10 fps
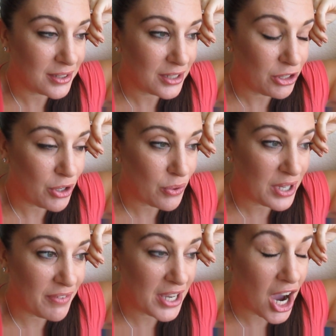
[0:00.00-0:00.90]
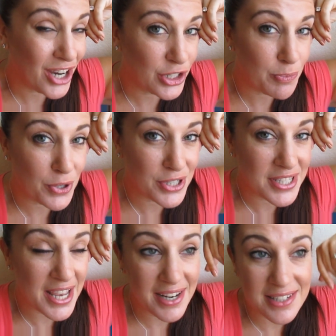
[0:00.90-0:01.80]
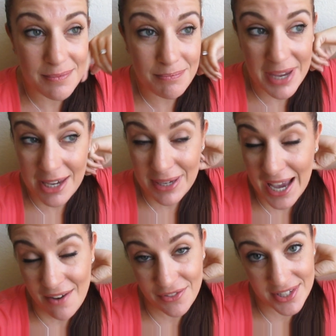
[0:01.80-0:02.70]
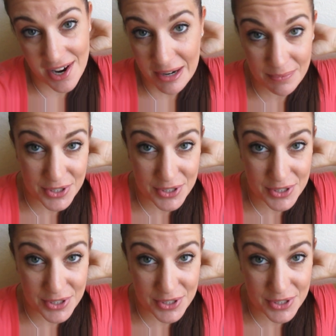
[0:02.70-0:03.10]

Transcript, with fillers: you know, giving 100% maybe half the time.